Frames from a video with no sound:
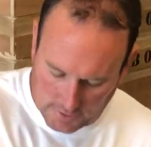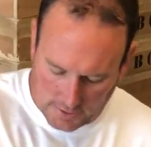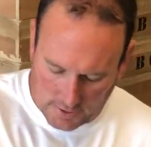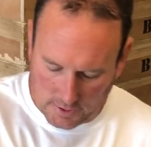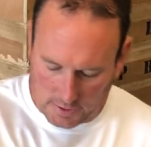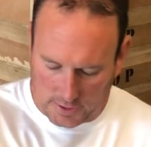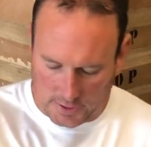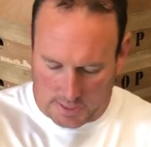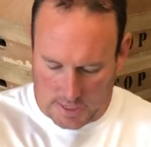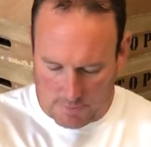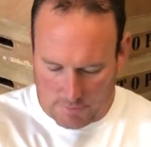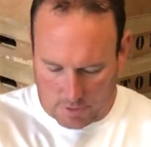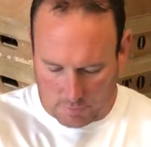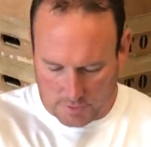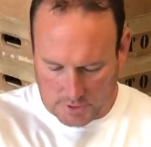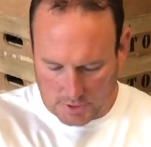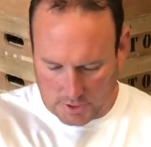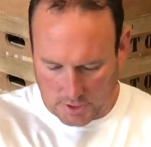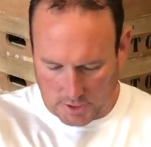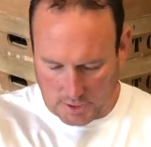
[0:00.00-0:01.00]
in there, I'm going to keep my
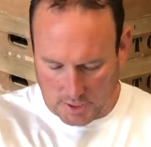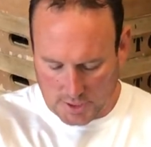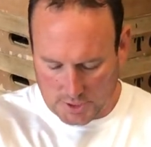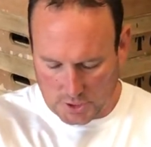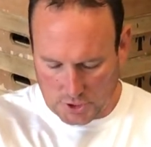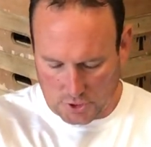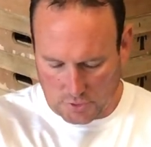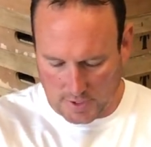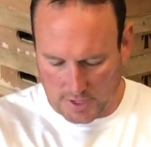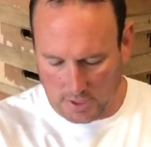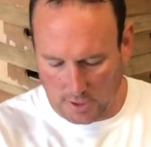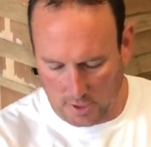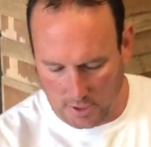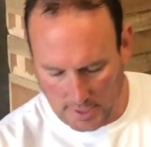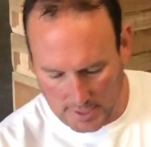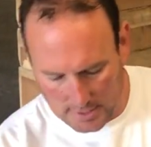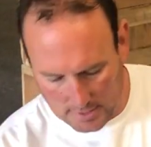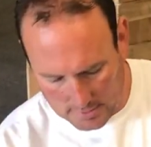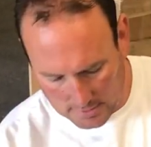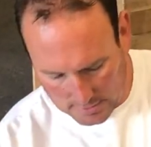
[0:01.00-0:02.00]
wrist in a nice straight
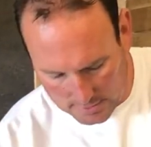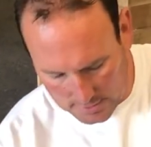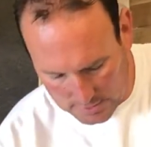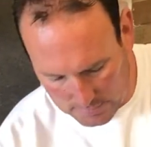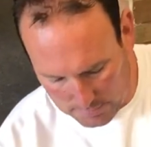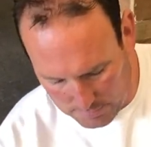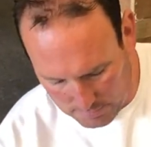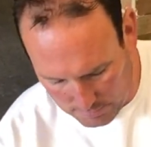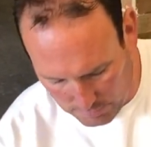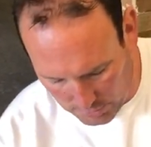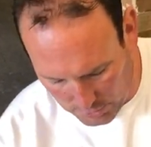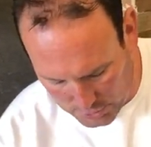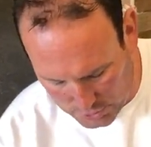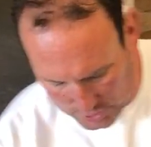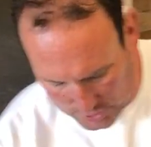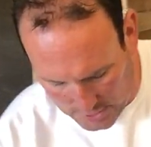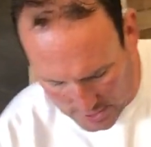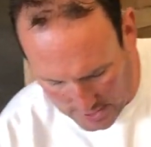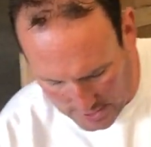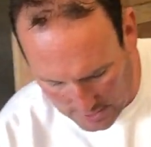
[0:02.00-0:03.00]
line. This
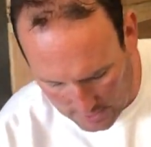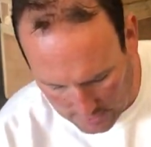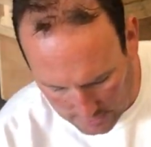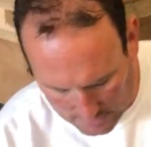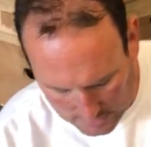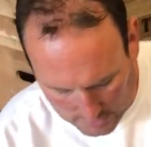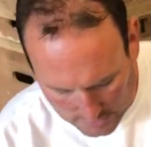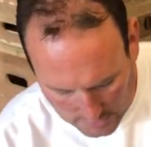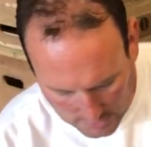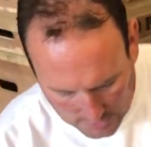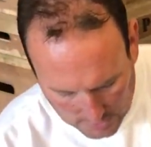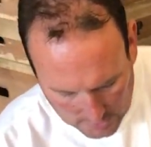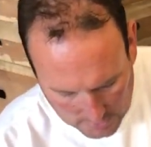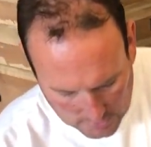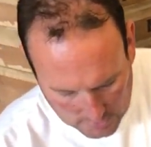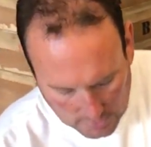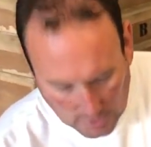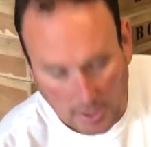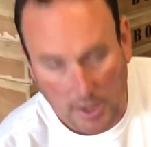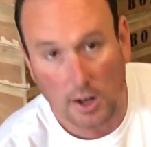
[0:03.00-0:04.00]
posture here,
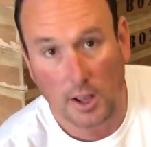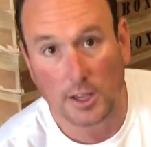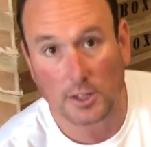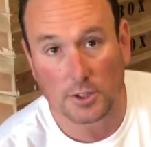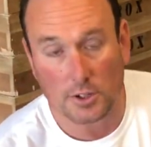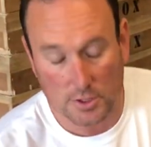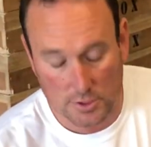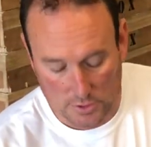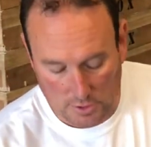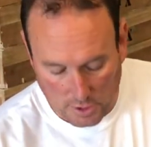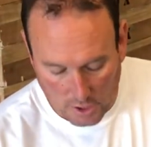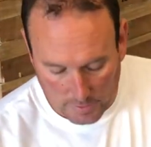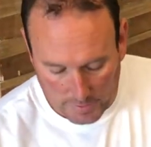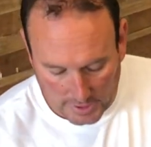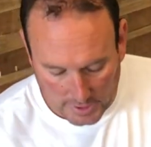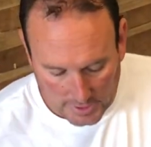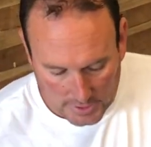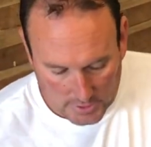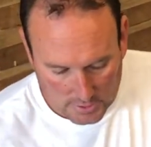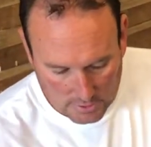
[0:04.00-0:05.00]
I like to describe
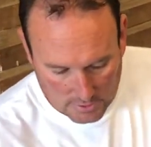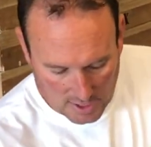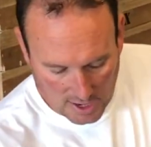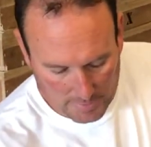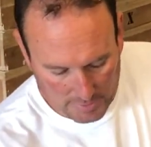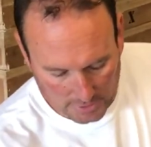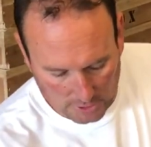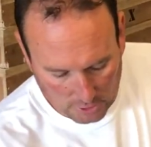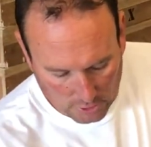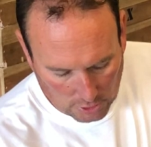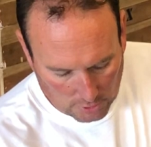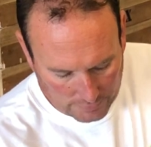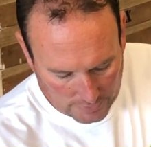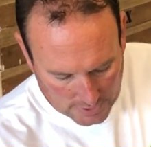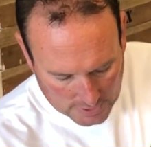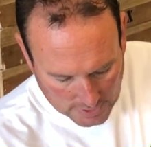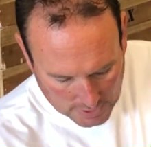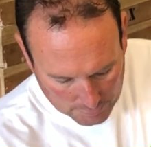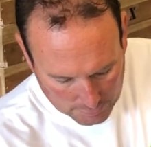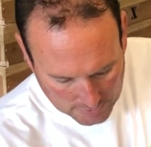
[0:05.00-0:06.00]
it as grabbing the coffee
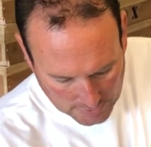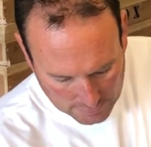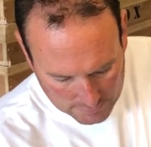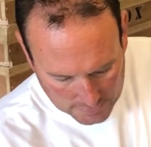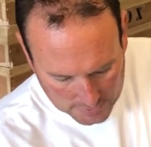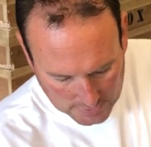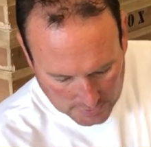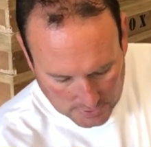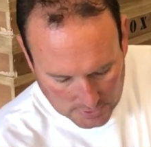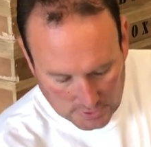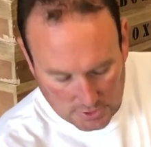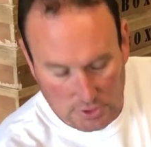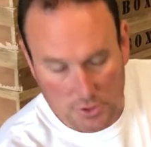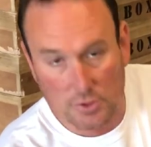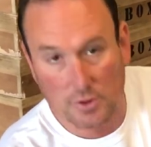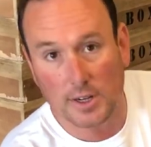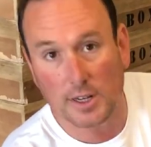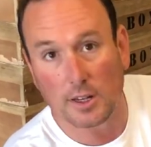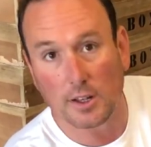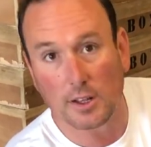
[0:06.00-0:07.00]
cup. Everything's in a
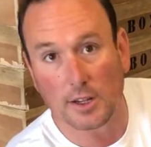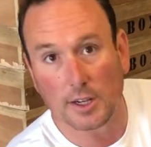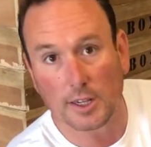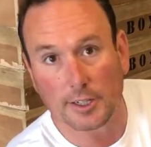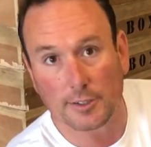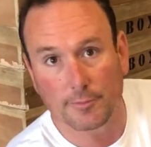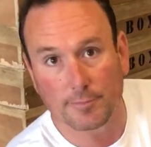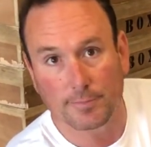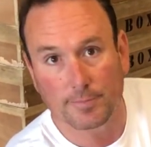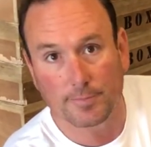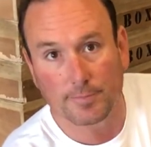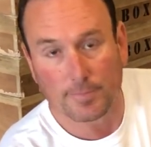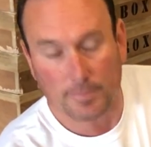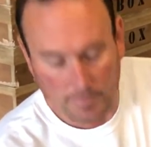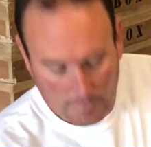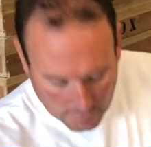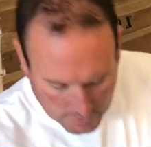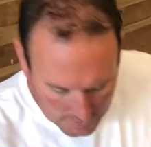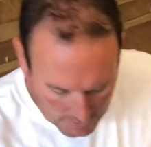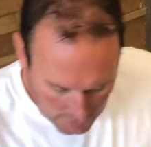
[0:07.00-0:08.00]
straight line.
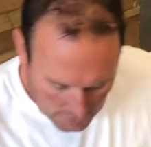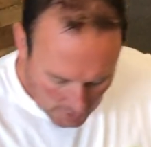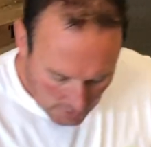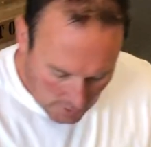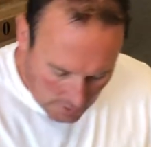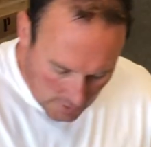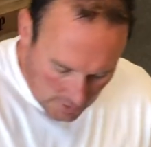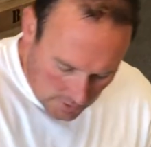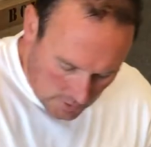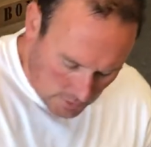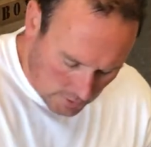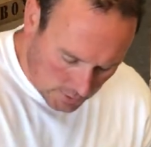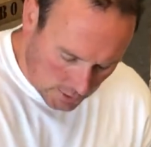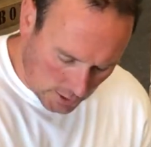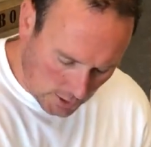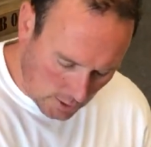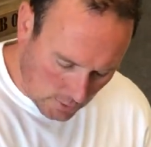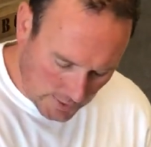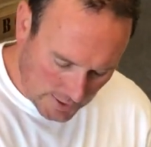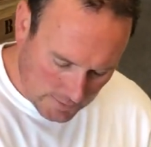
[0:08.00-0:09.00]
I'm going
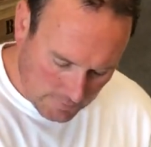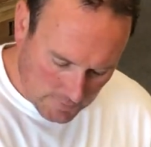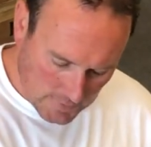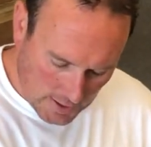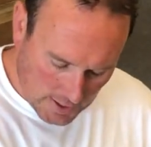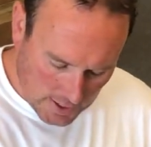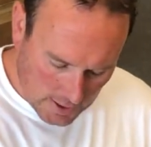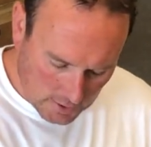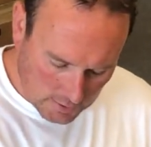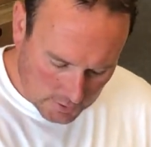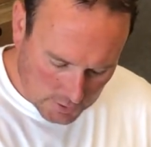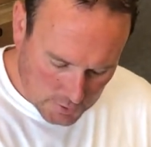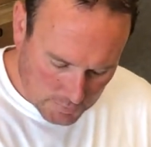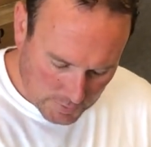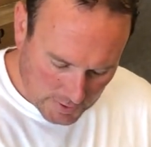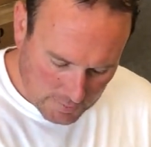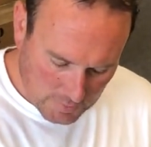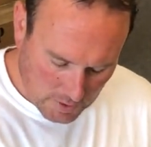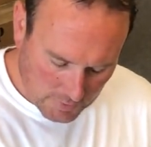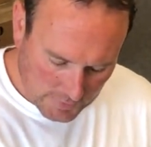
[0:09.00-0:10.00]
to go in and I'm going to
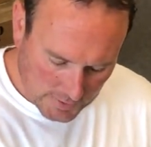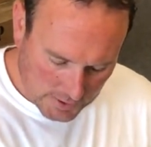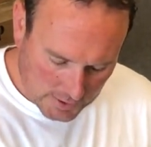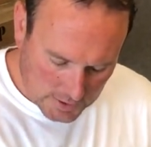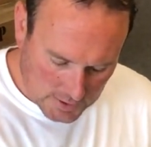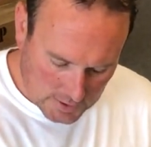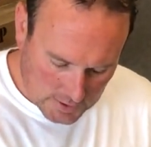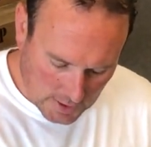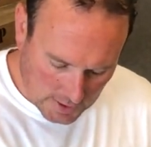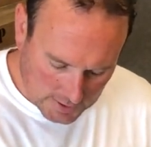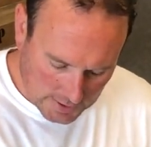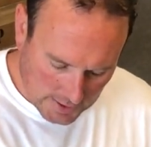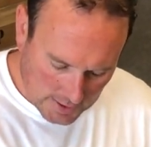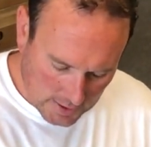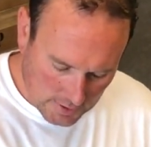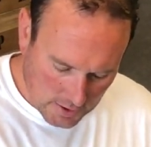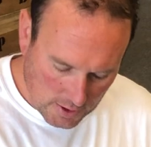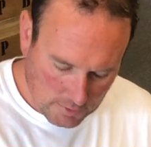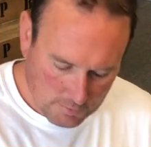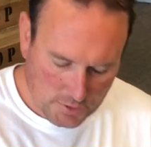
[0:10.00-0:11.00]
spread my fingers slightly,
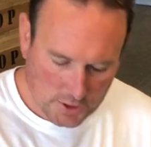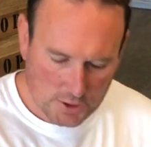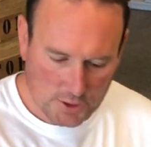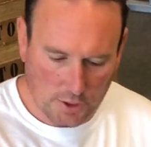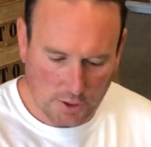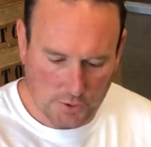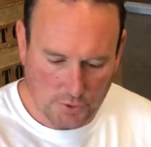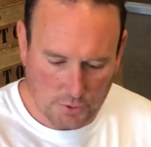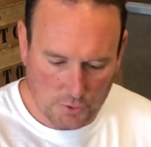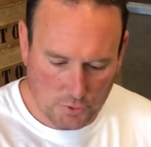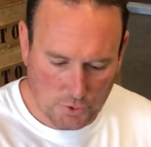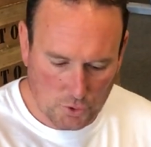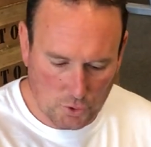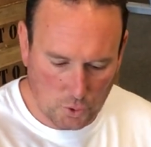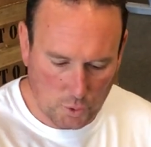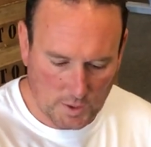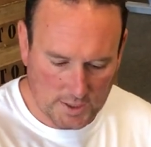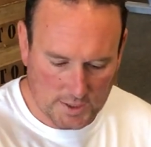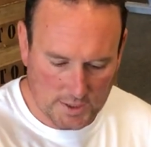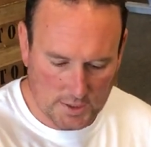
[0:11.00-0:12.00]
and then I'm just going to
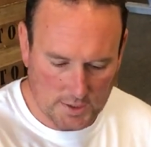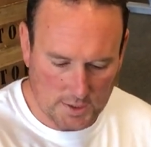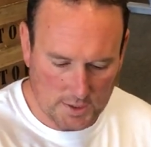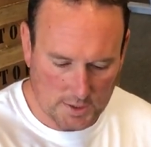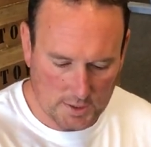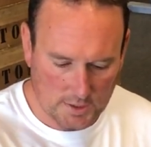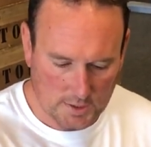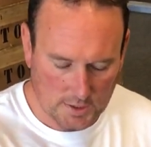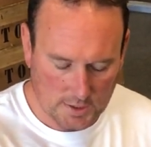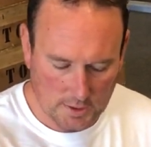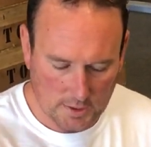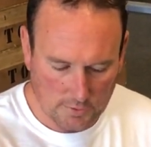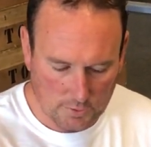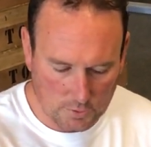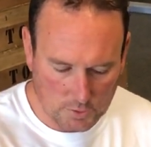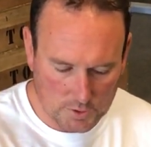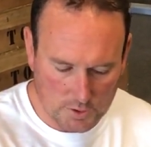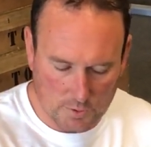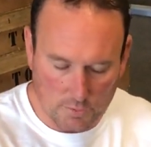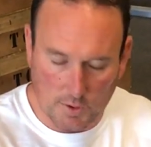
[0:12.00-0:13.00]
twist. And of
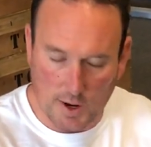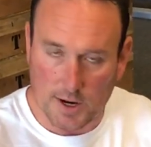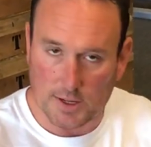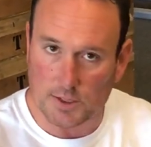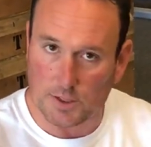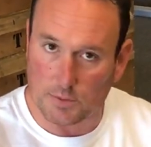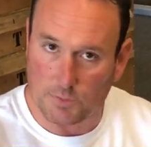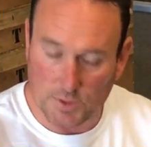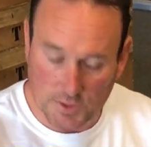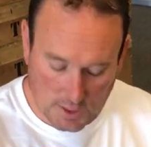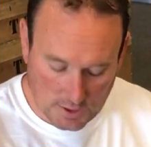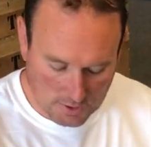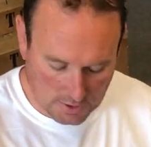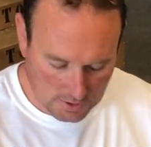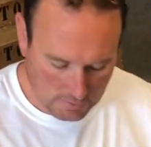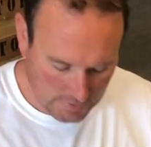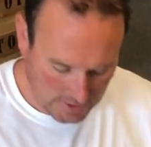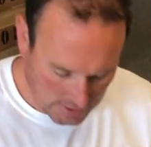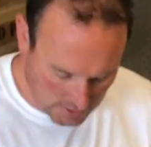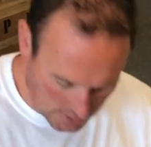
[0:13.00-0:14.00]
course the rice is
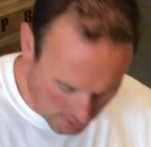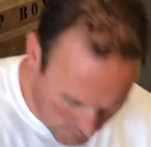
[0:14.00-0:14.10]
resisting me as